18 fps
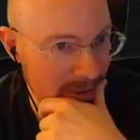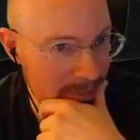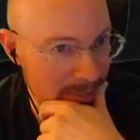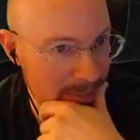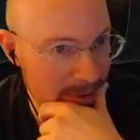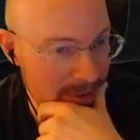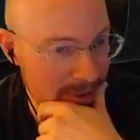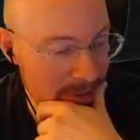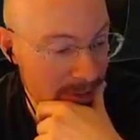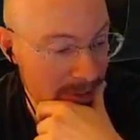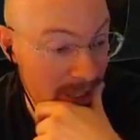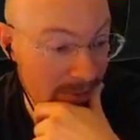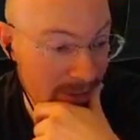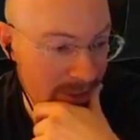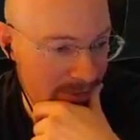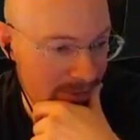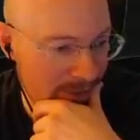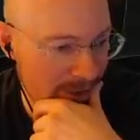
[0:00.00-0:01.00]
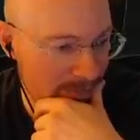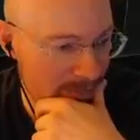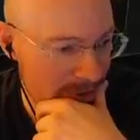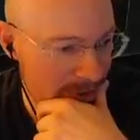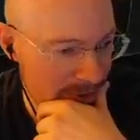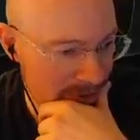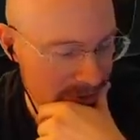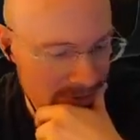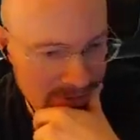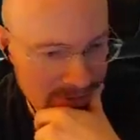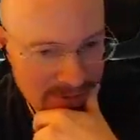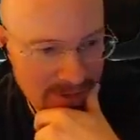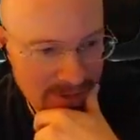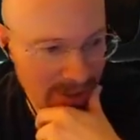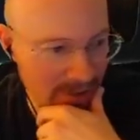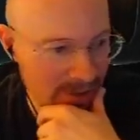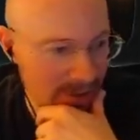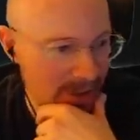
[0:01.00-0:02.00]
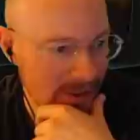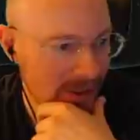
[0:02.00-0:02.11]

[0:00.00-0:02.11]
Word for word: How many missiles we have? 85 missiles. Okay.